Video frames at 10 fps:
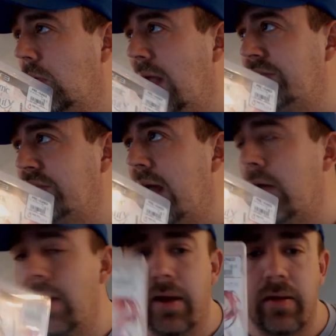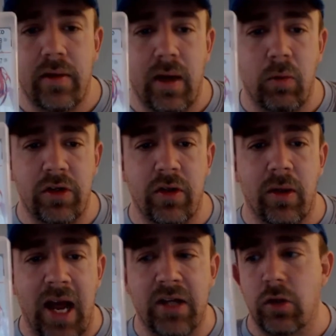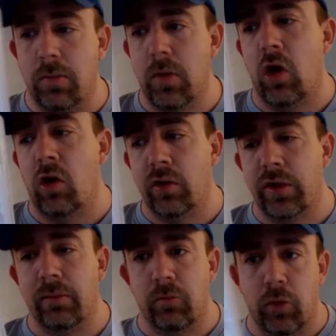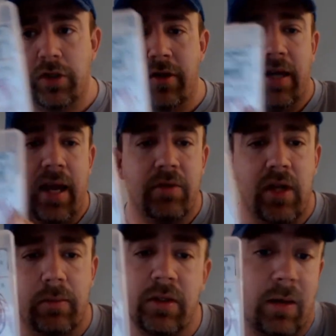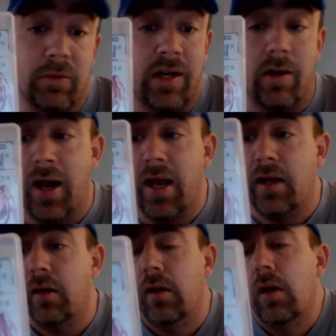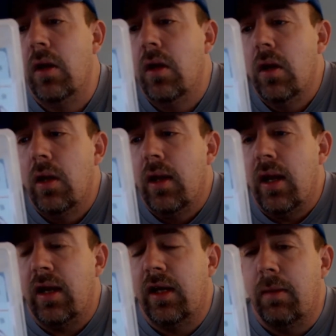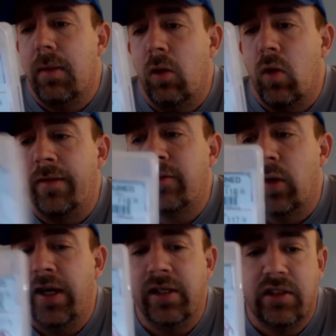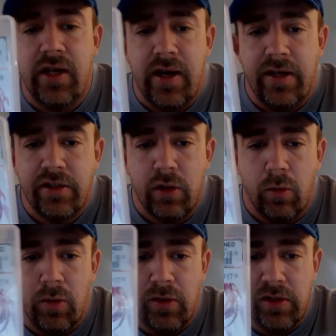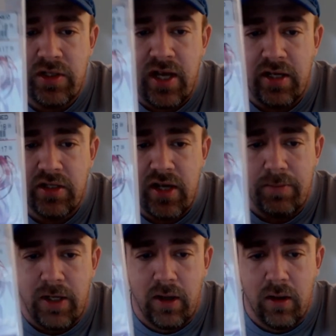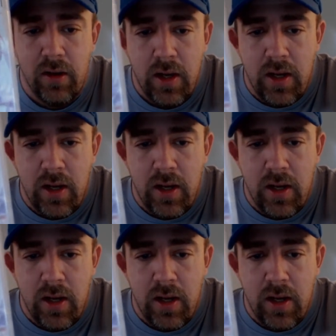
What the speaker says: Last Saturday, I went to the actual mall and went to the GameStop because I was there. I had to get my wife's ring size, so we decided to stop there.